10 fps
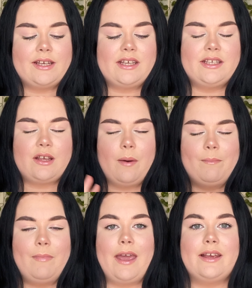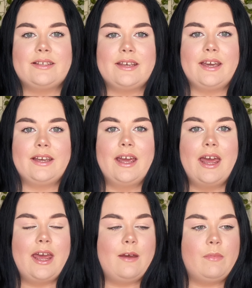It is amazing.
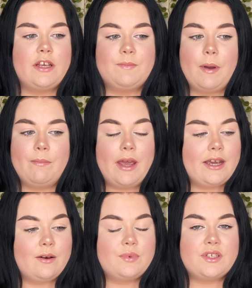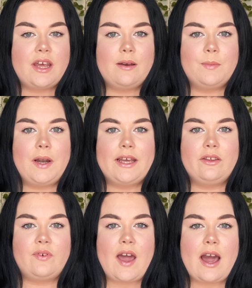It makes my makeup stay in
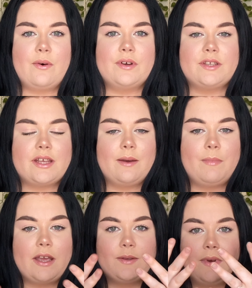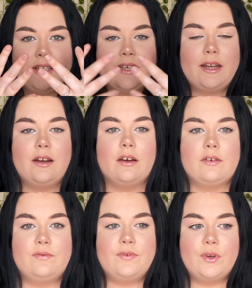place for hours. It makes my skin
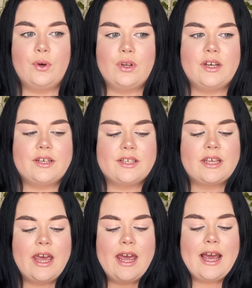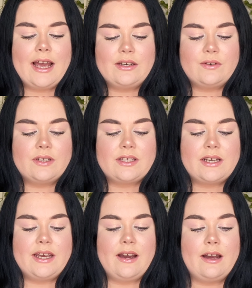look flawless. And
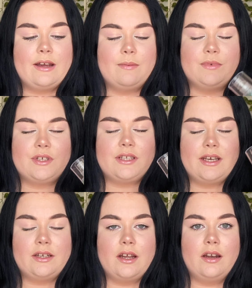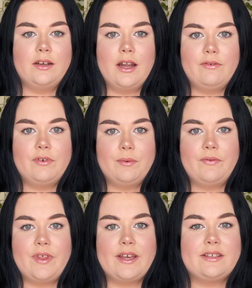honestly, I am just in love
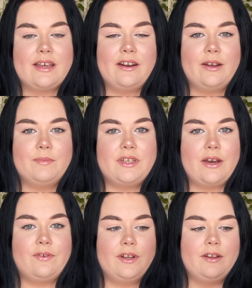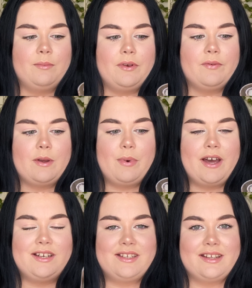with this and I'm definitely gonna be
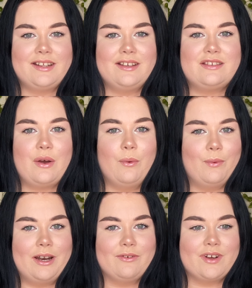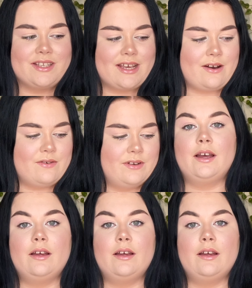repurchasing this when it runs out.